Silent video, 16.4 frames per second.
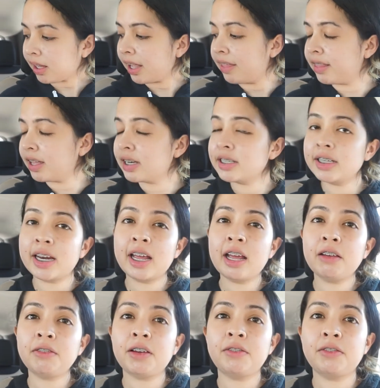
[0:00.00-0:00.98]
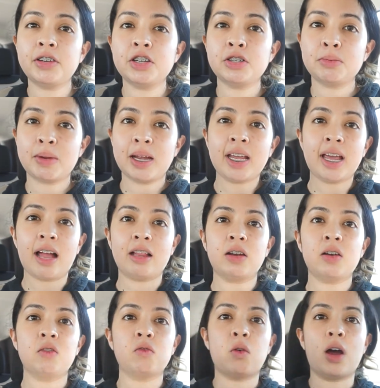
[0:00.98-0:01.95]
And then today, if I finish my
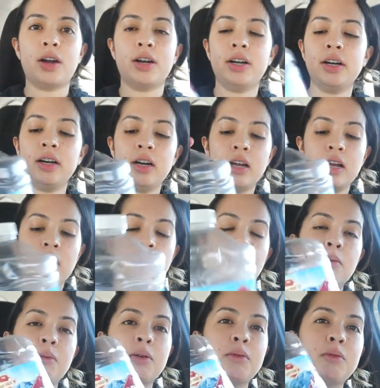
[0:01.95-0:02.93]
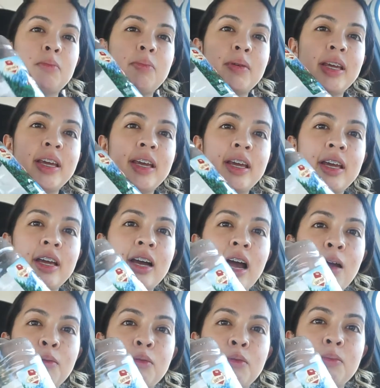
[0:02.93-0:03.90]
gallon of water, I will
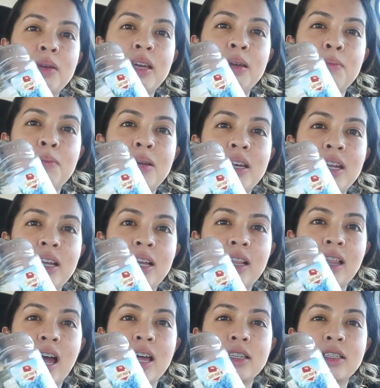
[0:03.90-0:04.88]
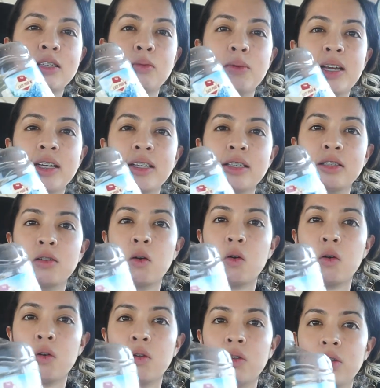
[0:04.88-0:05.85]
be beating last week's
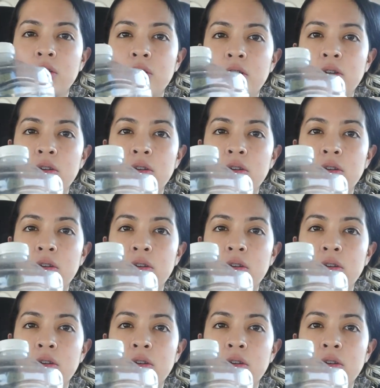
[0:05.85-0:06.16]
goal,